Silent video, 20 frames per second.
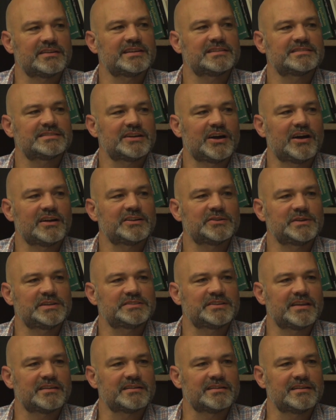Let's talk to
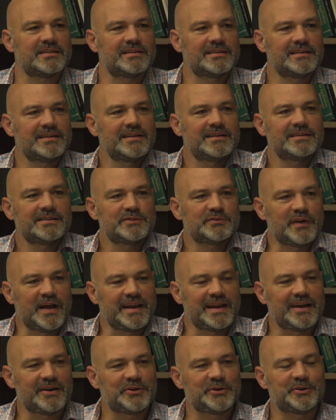each other and
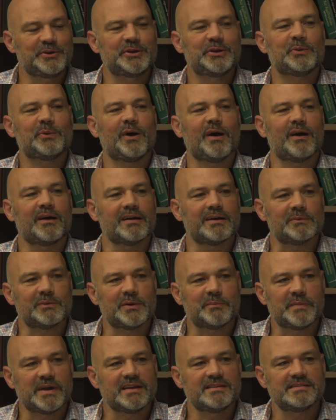find out who you are and
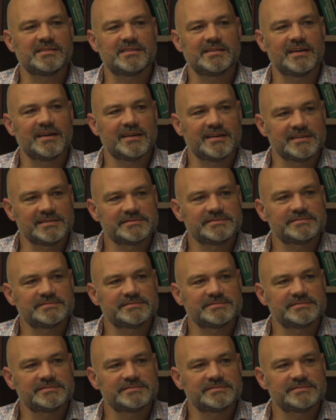what makes you tick.